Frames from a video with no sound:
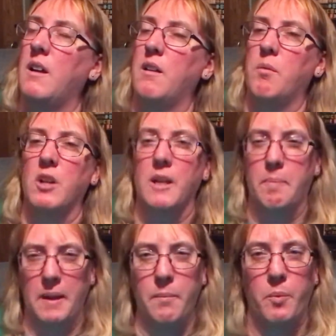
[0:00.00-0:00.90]
really
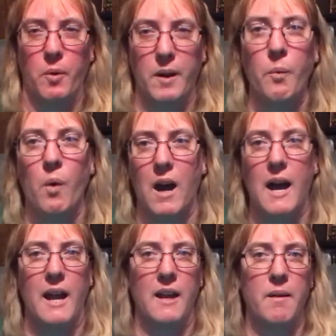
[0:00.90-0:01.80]
pinpoint
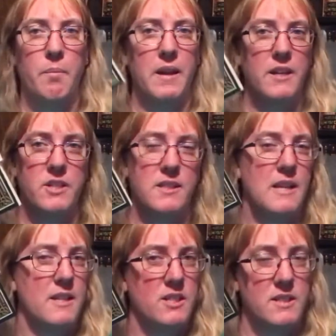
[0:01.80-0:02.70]
why, but it
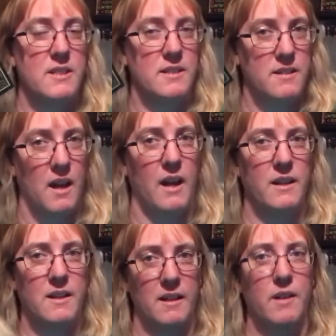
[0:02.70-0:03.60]
just did not
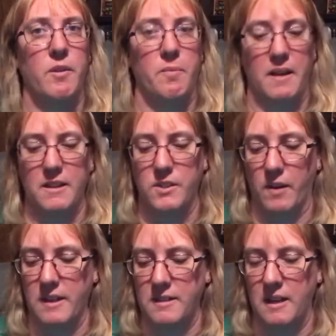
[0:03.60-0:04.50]
click with me. So
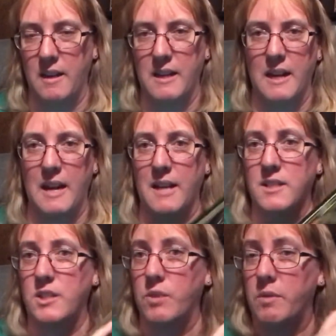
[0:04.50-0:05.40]
it has to
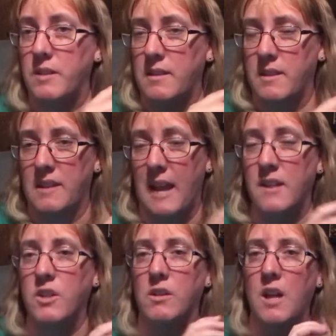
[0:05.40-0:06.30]
do with
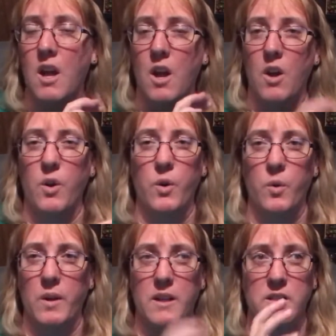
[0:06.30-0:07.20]
Daniel,
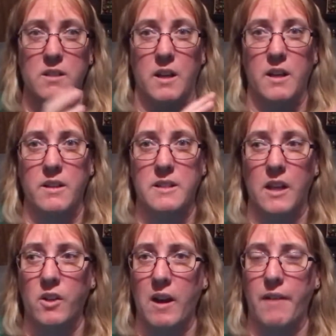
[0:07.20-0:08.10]
who is a
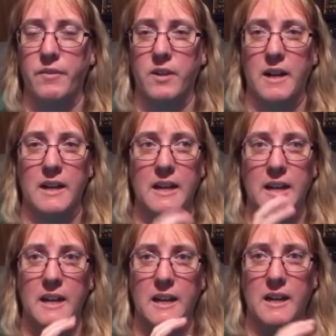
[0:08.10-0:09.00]
telegrapher, and
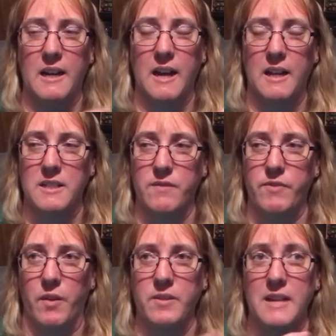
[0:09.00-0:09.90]
he kind of gets
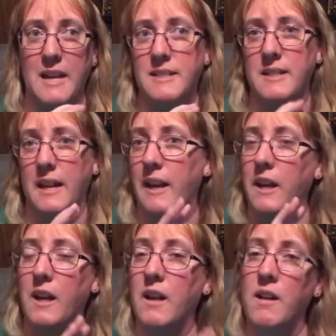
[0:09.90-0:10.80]
involved in
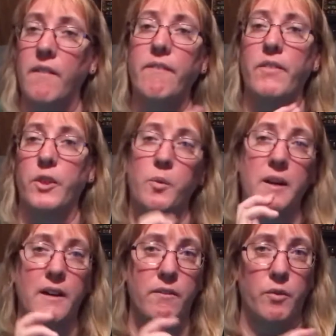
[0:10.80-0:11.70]

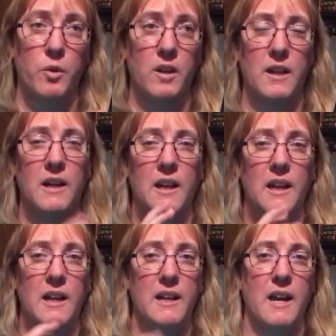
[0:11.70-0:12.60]
1883 and 4,
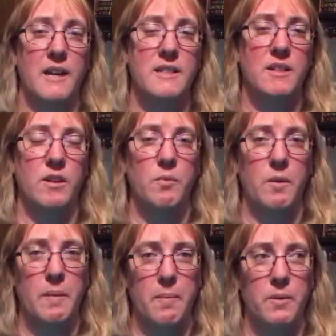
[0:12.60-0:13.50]
kind of dealing with
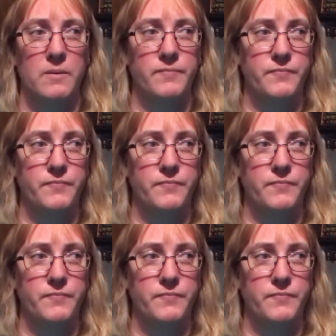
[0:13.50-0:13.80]
people,